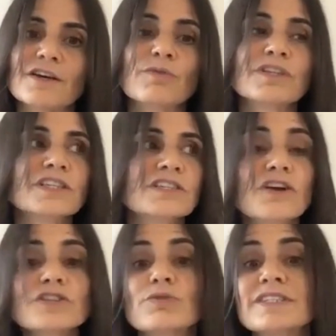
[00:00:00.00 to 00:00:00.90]
which is
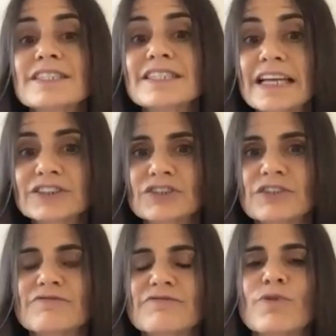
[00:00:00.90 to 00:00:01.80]
also
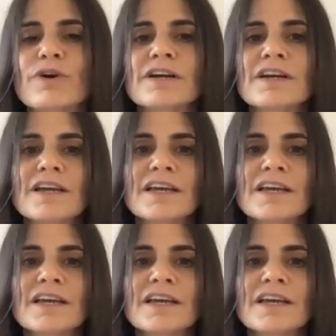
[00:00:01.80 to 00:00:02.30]
essential for